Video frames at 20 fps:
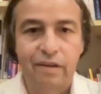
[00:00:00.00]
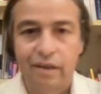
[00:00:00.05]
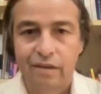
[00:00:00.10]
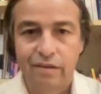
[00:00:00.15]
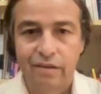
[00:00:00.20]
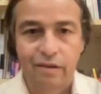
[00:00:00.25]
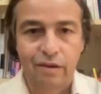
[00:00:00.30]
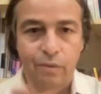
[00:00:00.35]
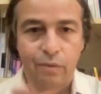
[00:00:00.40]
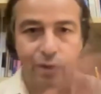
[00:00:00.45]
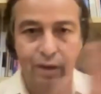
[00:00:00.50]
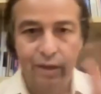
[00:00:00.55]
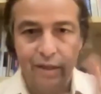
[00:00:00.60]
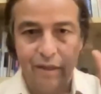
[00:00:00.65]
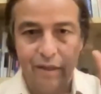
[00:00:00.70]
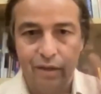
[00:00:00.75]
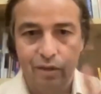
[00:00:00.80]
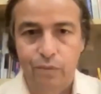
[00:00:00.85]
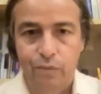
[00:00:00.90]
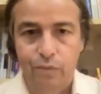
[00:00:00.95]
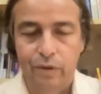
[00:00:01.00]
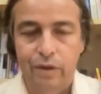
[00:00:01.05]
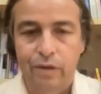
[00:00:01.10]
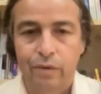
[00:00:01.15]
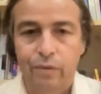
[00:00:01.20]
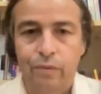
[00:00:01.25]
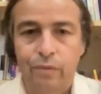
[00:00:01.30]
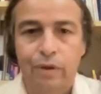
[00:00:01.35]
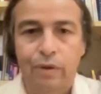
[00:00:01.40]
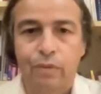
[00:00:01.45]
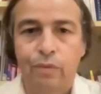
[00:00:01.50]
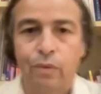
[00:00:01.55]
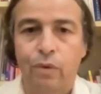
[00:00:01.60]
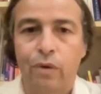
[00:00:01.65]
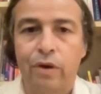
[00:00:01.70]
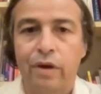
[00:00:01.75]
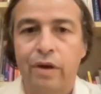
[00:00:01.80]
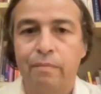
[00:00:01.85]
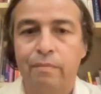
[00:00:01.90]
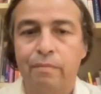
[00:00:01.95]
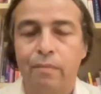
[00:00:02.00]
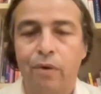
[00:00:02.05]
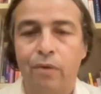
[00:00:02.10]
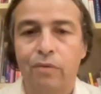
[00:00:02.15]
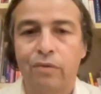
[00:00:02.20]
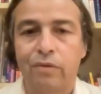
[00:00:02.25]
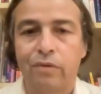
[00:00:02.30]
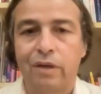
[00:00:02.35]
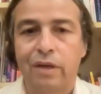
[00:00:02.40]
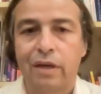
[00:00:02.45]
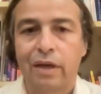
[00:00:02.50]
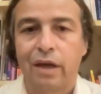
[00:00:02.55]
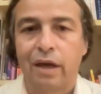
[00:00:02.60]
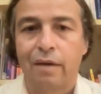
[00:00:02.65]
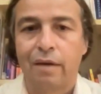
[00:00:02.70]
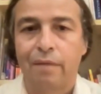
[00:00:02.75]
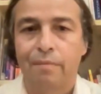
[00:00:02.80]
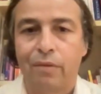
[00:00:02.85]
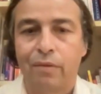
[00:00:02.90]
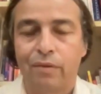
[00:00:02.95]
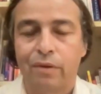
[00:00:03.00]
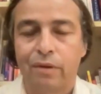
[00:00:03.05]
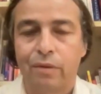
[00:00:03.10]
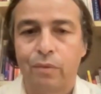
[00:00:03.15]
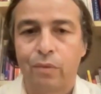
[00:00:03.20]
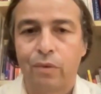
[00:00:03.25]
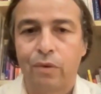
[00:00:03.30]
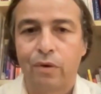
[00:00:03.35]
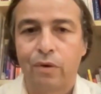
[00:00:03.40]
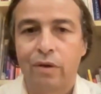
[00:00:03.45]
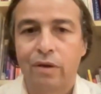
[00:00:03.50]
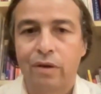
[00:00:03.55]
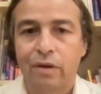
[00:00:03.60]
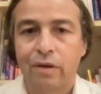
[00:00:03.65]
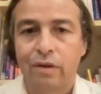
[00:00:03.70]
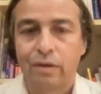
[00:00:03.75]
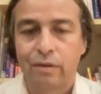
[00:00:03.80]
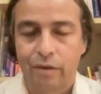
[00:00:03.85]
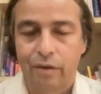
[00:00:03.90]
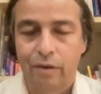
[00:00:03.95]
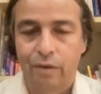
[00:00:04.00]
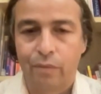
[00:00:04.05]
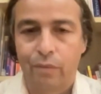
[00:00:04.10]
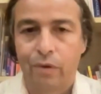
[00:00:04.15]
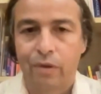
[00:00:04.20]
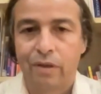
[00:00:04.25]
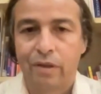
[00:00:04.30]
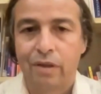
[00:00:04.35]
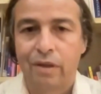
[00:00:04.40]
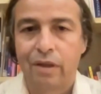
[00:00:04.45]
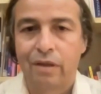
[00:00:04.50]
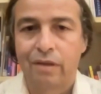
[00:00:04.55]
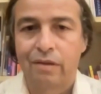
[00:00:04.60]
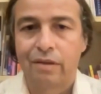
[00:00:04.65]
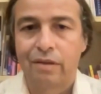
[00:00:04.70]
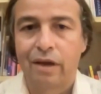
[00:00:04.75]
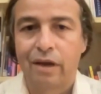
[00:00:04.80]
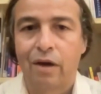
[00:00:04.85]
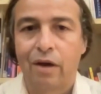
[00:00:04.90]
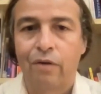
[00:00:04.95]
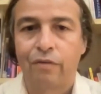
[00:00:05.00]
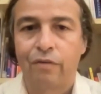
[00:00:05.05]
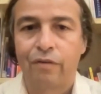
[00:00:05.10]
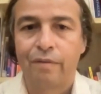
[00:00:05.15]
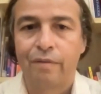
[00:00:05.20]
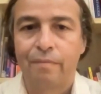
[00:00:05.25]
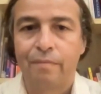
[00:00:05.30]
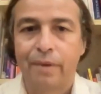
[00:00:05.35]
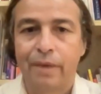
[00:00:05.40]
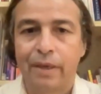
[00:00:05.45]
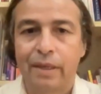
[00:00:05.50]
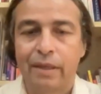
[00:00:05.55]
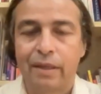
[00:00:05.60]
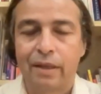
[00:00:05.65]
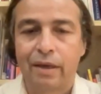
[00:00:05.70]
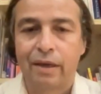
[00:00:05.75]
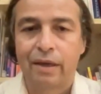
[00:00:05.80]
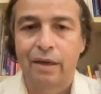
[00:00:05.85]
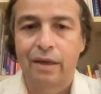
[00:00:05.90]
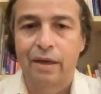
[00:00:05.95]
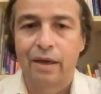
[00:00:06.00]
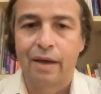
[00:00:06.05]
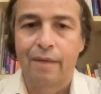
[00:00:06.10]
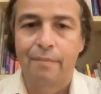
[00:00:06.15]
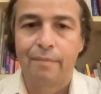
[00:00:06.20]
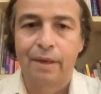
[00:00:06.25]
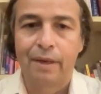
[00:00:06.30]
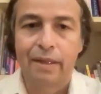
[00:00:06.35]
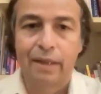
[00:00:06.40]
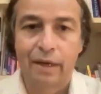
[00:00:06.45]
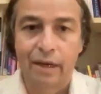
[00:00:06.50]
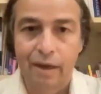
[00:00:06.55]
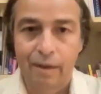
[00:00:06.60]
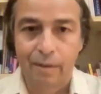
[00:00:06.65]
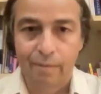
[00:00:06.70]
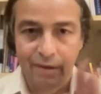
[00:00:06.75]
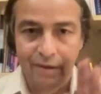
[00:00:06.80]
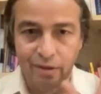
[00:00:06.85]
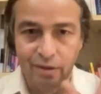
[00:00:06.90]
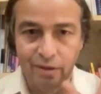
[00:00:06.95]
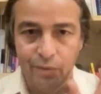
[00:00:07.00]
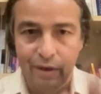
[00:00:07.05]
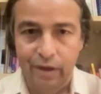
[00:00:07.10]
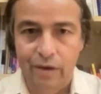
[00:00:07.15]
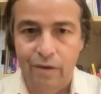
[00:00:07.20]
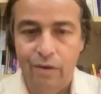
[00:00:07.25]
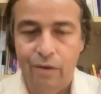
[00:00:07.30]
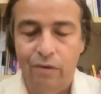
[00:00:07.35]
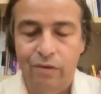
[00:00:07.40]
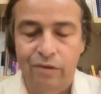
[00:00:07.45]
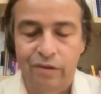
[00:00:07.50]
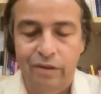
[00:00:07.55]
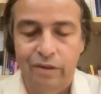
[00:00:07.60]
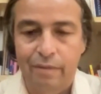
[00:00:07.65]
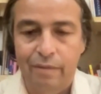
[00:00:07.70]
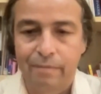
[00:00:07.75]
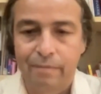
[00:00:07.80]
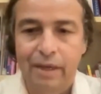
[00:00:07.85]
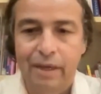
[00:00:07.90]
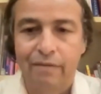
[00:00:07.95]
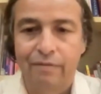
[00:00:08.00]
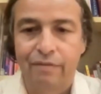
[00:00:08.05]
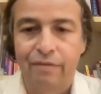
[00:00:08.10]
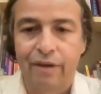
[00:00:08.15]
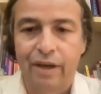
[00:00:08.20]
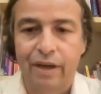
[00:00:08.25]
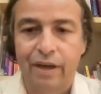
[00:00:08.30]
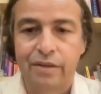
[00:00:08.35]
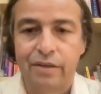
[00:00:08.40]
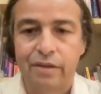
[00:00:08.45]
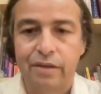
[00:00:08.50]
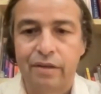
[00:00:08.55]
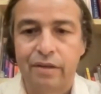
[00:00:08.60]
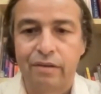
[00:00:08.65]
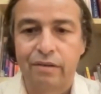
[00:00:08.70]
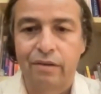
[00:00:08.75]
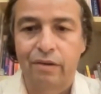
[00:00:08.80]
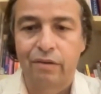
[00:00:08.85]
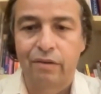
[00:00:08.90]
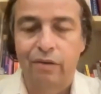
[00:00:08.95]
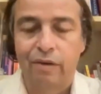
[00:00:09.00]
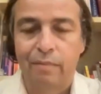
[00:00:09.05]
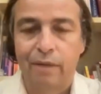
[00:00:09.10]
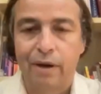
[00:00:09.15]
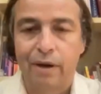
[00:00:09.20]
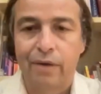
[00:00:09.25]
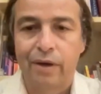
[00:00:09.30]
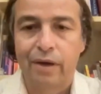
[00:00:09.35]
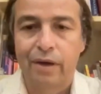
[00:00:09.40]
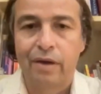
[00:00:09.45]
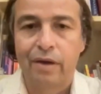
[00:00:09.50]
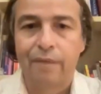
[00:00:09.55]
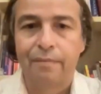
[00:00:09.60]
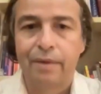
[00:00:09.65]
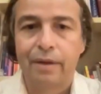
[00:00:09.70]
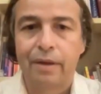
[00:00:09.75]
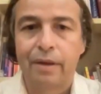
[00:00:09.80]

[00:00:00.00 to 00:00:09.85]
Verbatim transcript: That's the one that we, we worry mostly about the war, the word that's the alpha, beta, gamma. The gamma is the one causing the big infection in South America.